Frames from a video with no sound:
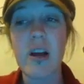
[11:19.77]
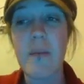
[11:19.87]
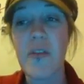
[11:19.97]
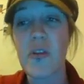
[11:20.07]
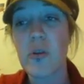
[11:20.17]

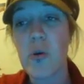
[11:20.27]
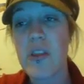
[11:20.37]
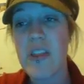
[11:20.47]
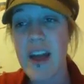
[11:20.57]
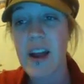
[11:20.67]
about the lore
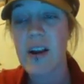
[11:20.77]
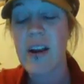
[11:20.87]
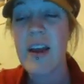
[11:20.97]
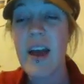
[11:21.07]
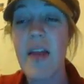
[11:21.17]
there.
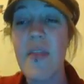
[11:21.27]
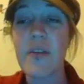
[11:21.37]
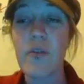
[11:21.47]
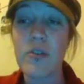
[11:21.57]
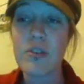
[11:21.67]
And then,
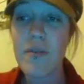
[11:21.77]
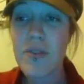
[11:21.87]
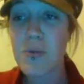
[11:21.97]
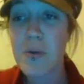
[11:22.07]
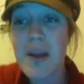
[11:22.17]
of course, you have
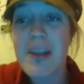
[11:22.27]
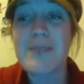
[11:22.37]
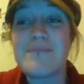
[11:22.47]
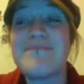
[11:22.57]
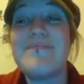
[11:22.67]
this one right here.